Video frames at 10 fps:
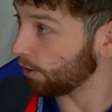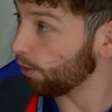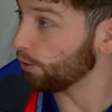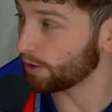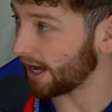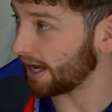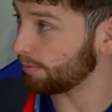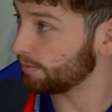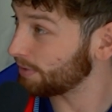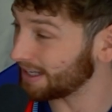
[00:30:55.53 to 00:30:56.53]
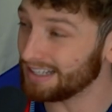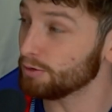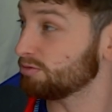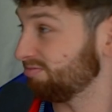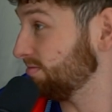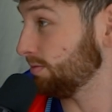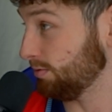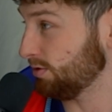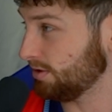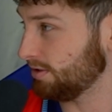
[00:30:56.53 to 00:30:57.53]
all game, being a little
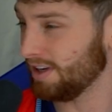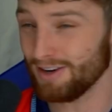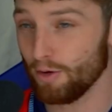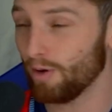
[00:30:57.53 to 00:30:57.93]
just annoying.